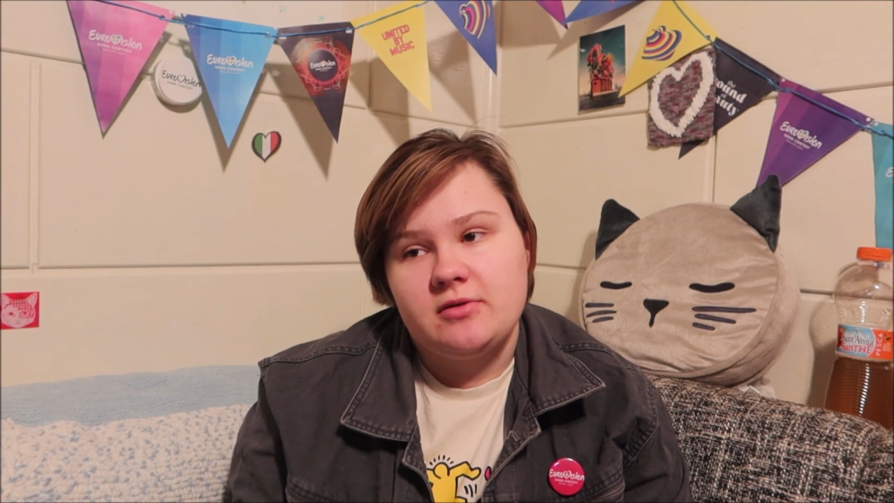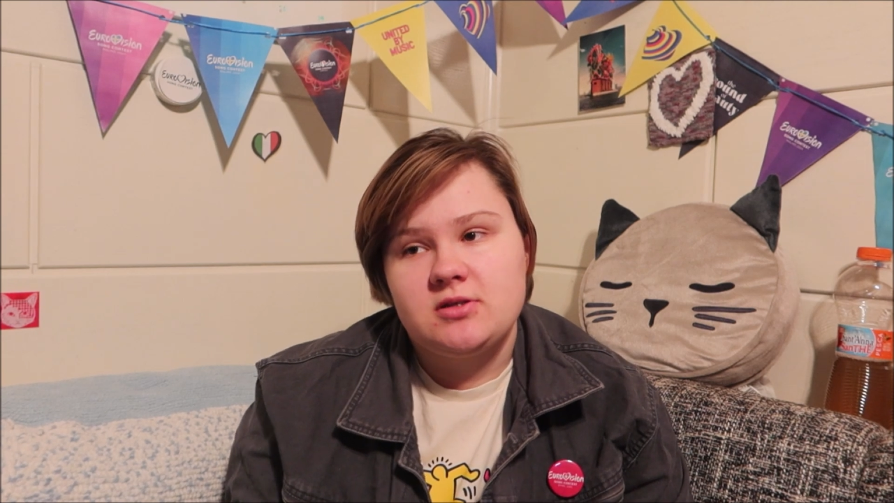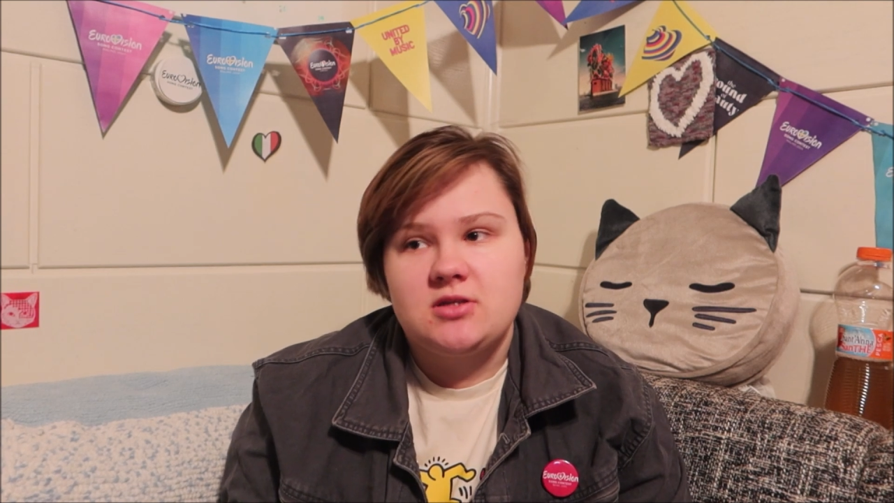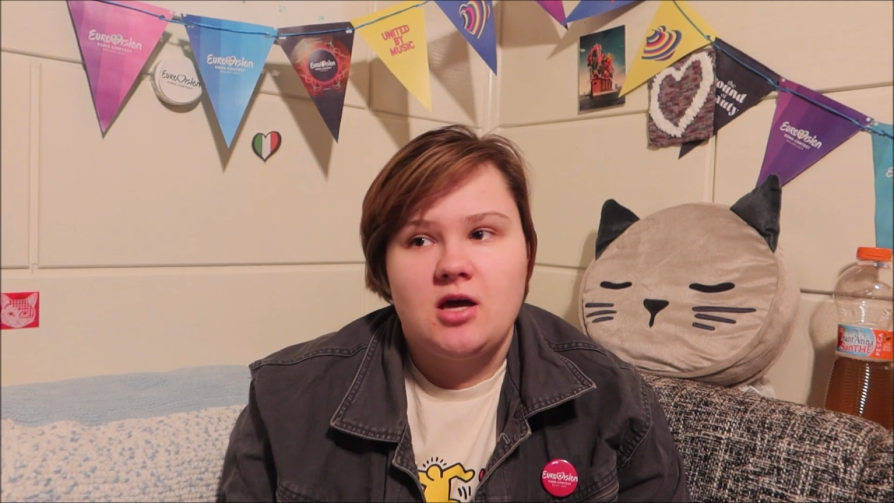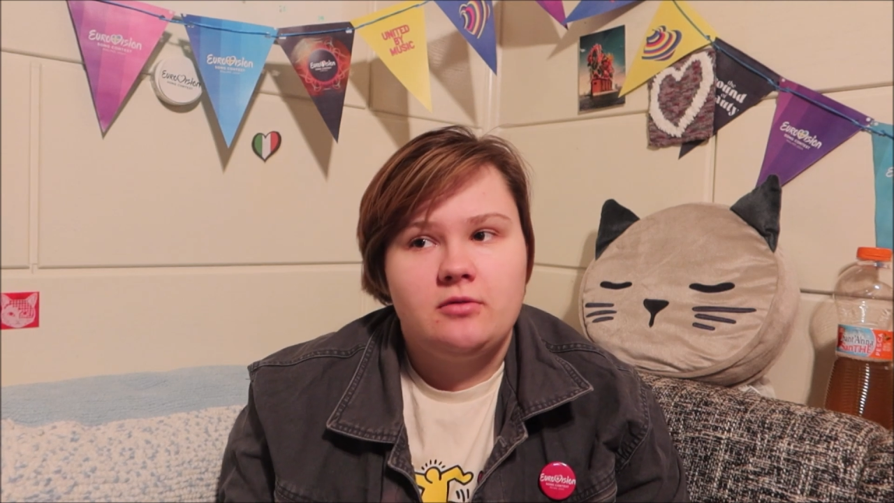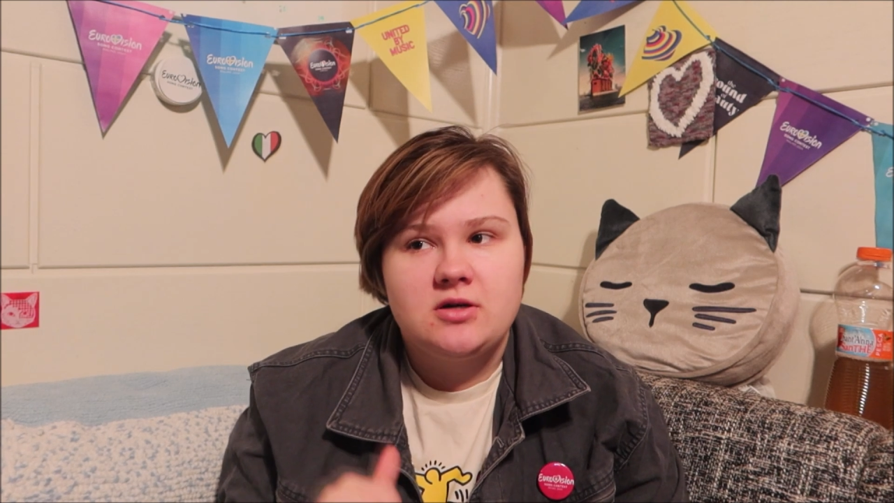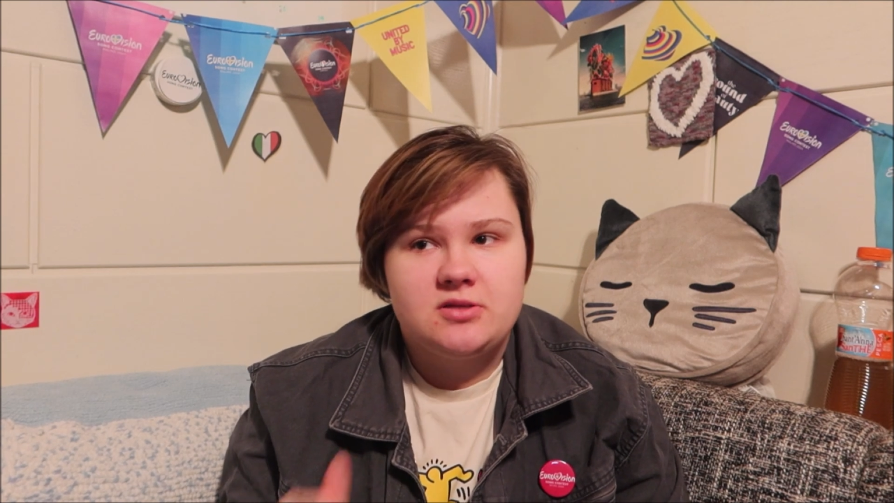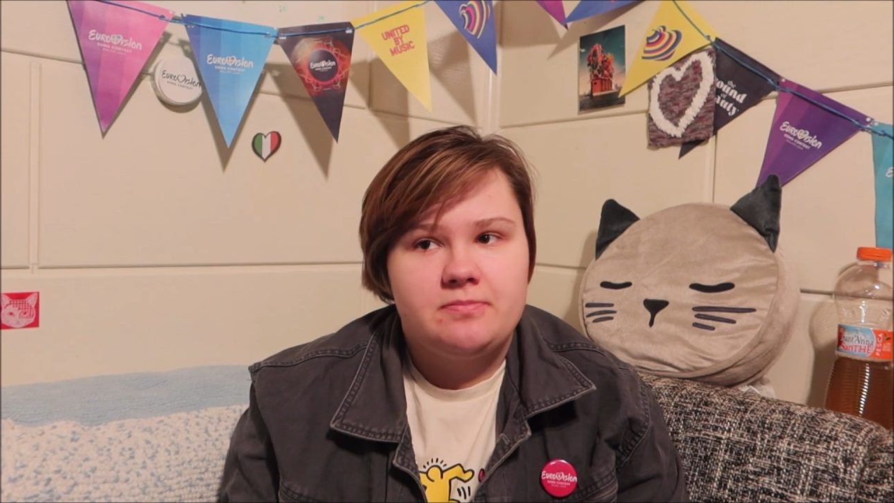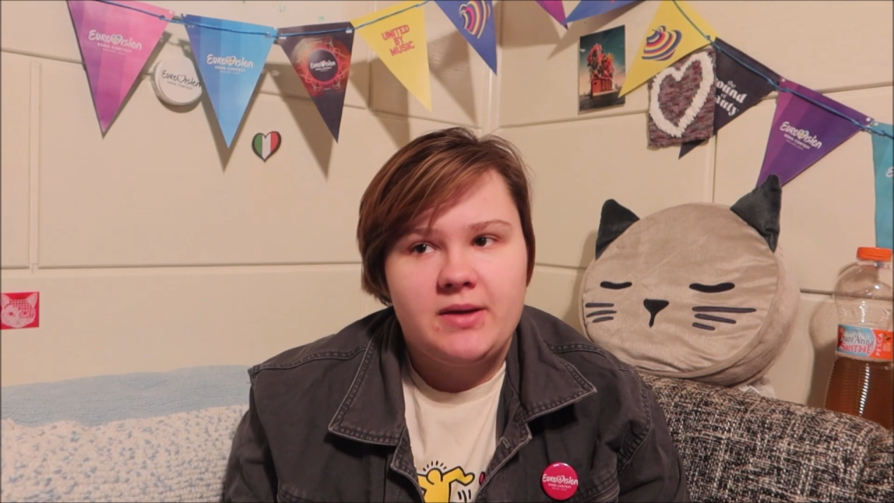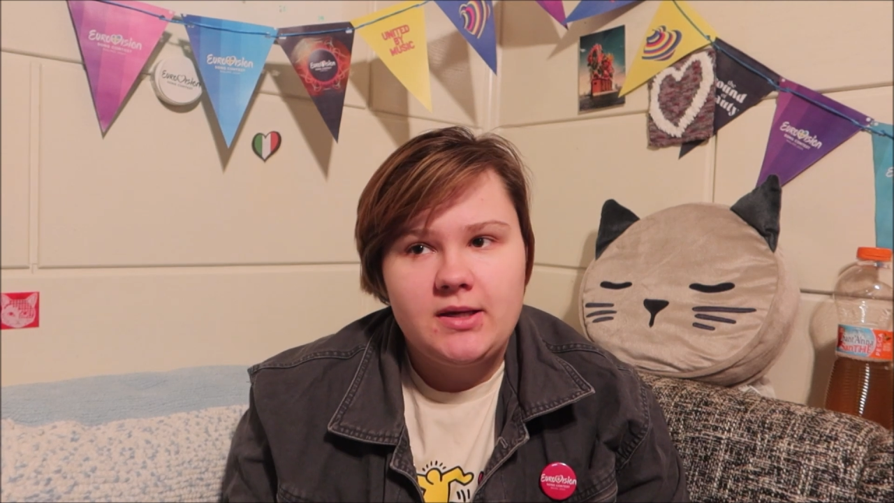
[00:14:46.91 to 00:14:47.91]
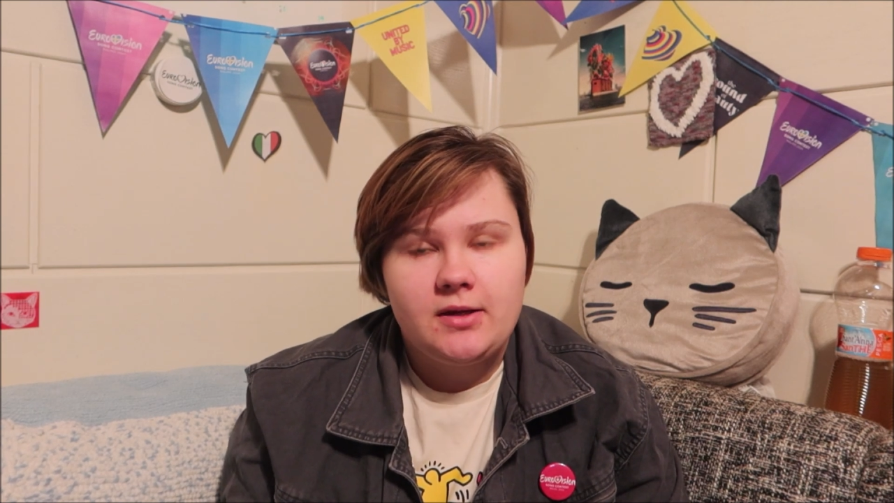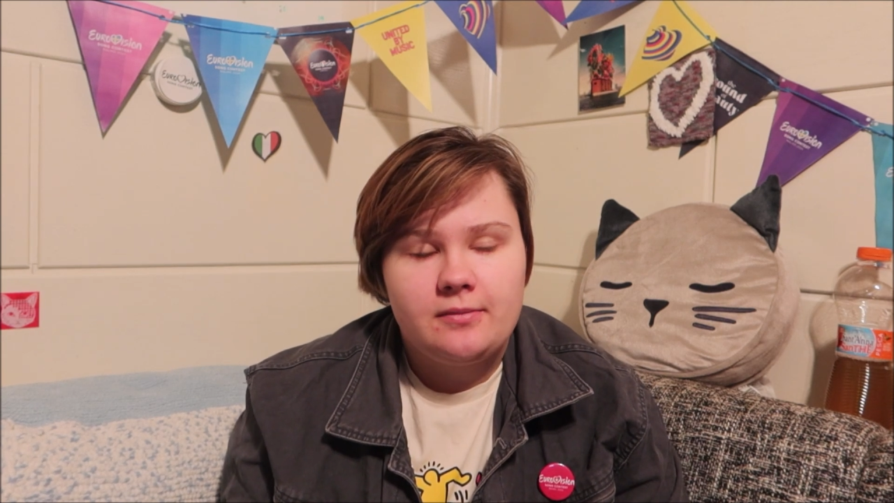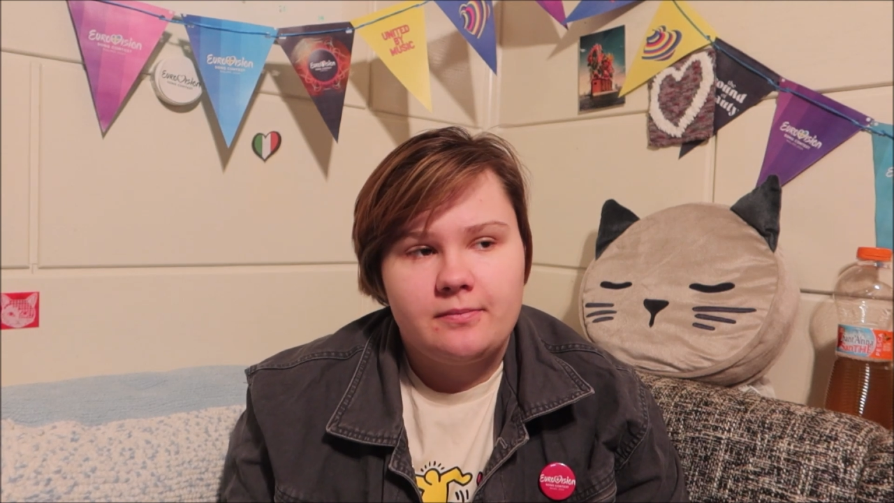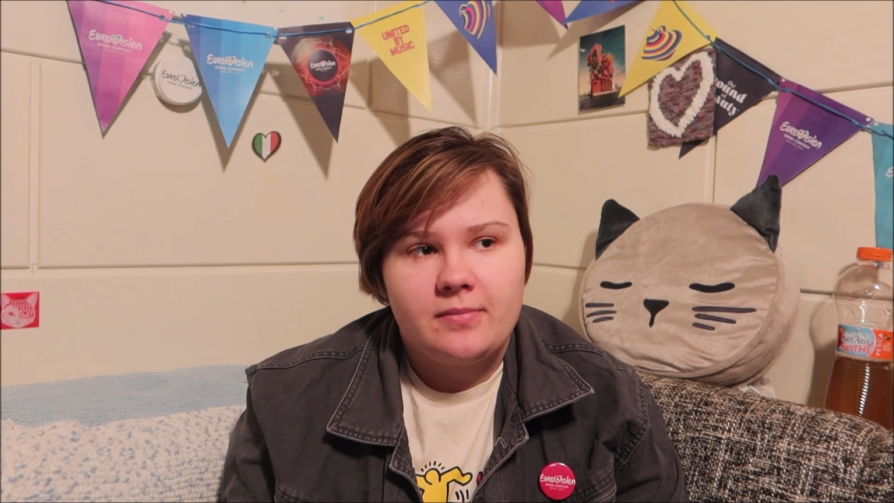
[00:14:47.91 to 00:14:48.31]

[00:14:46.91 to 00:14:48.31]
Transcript: It was turquoise and pink,